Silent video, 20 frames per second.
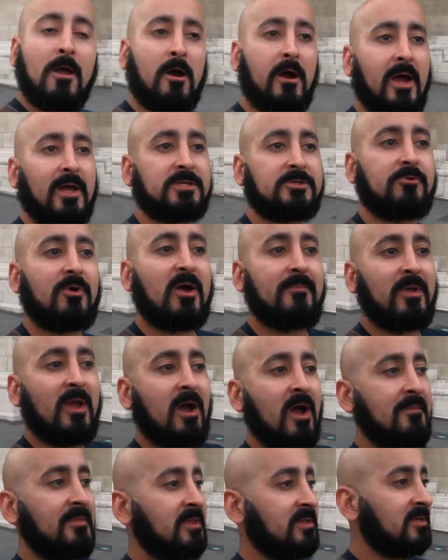All right, so right
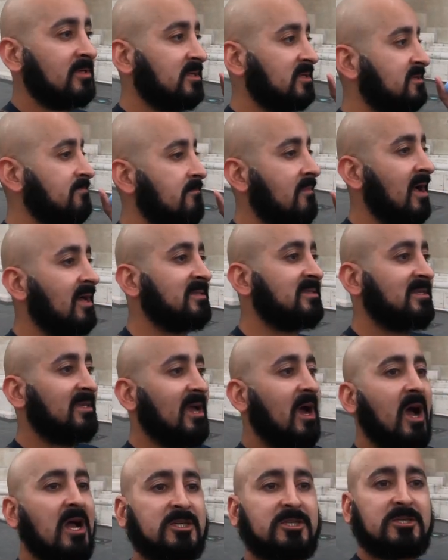behind me, this is
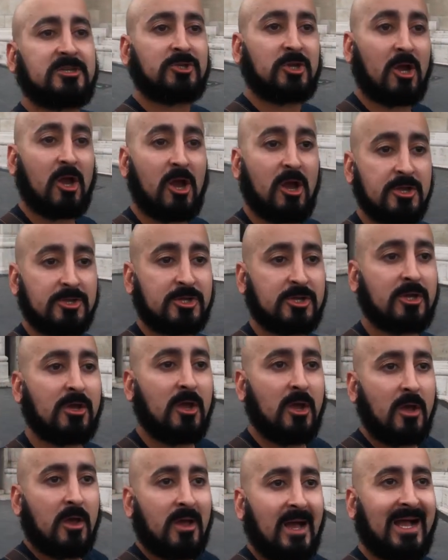Matthias Church.
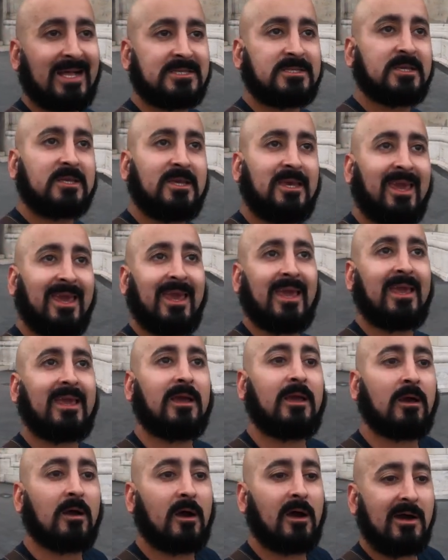That's the
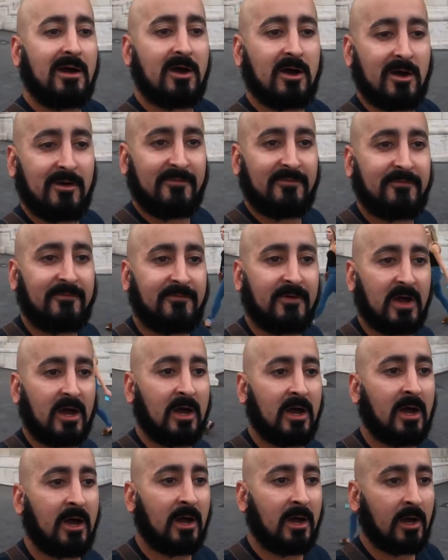king of
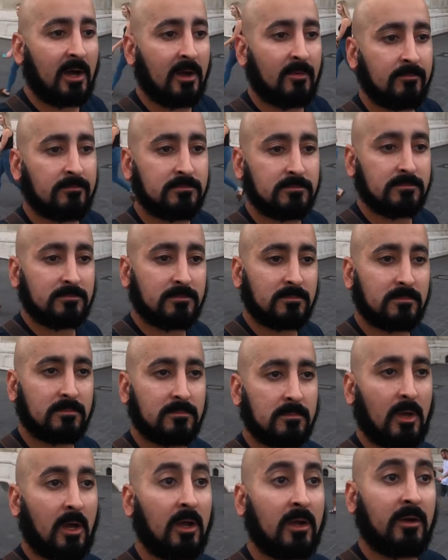um,
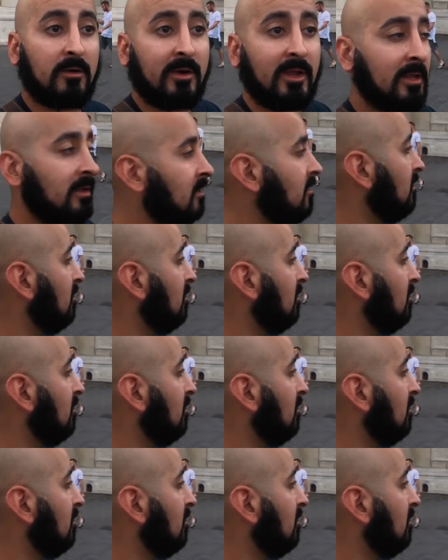Hungary.